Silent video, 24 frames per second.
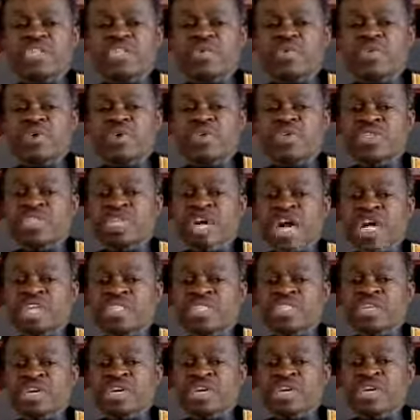he was
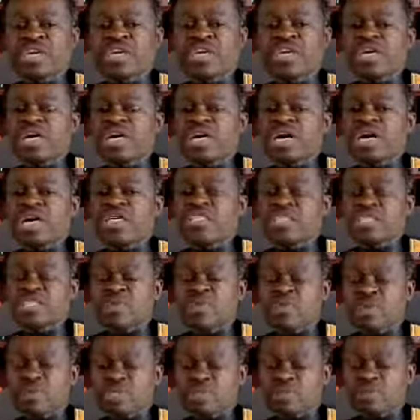as clear as
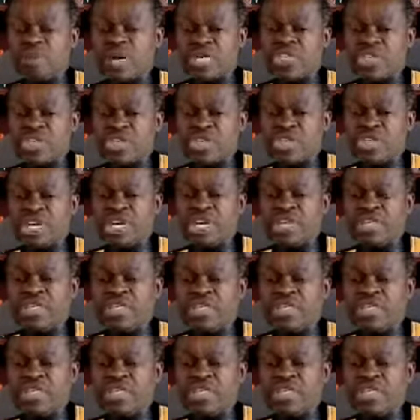he was passionate